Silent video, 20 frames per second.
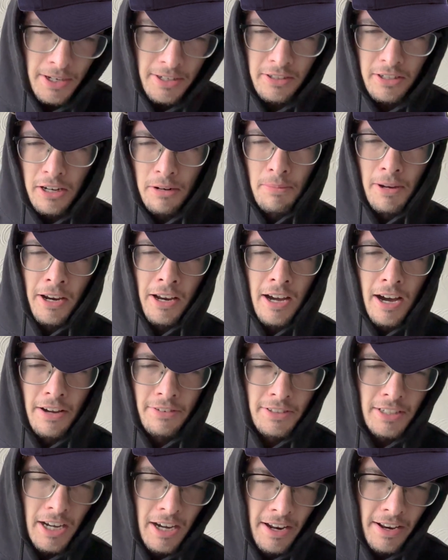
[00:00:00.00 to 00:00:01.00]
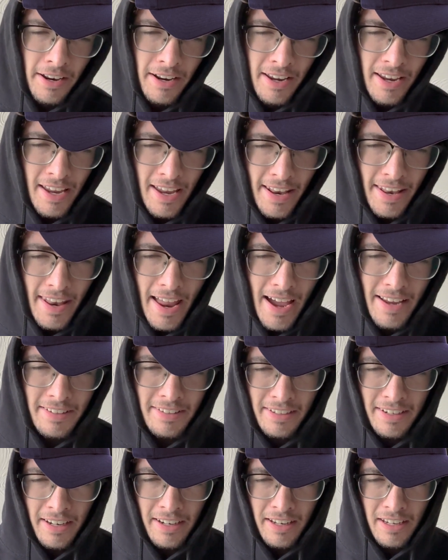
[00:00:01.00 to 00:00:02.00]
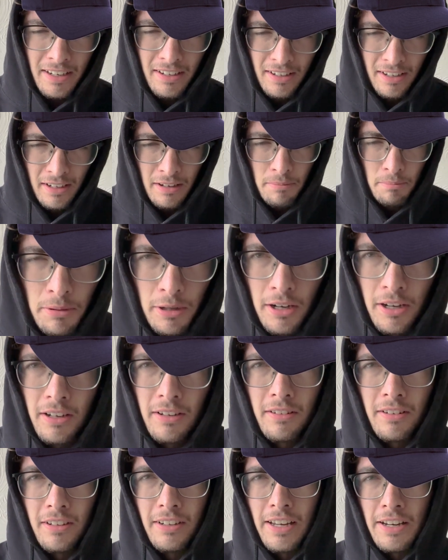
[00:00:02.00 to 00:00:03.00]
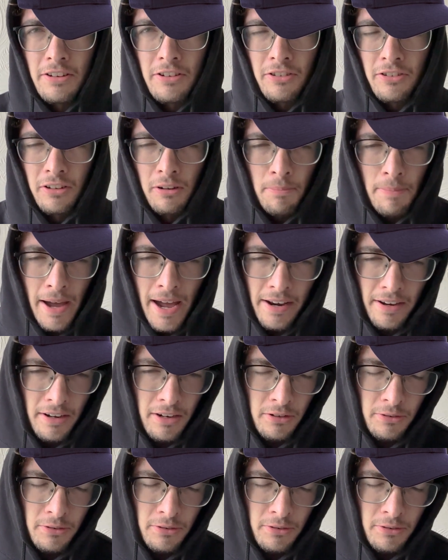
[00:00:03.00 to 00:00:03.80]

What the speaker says: to God, my calves aren't that skinny, but they just look bad in this